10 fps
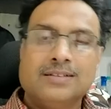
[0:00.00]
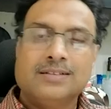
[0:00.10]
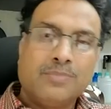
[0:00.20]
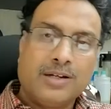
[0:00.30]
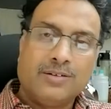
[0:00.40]

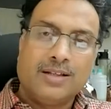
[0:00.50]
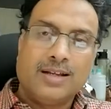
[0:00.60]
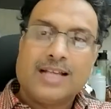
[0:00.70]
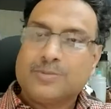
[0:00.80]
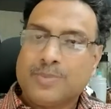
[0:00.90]
particular
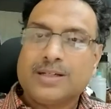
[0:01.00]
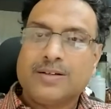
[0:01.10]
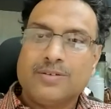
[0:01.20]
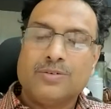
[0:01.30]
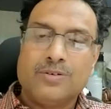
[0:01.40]
aspect of
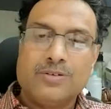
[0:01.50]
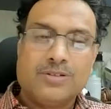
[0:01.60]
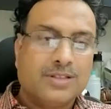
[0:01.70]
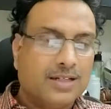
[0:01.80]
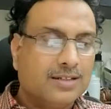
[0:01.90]
the
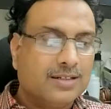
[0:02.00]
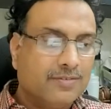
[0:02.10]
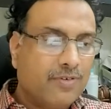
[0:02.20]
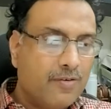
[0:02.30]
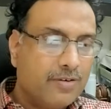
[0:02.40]
course and
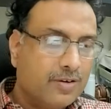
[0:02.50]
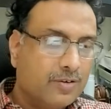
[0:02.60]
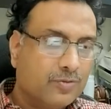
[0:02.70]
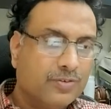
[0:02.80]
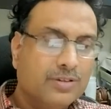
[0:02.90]
found it
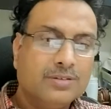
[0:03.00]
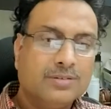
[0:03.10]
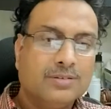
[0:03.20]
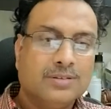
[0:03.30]
useful.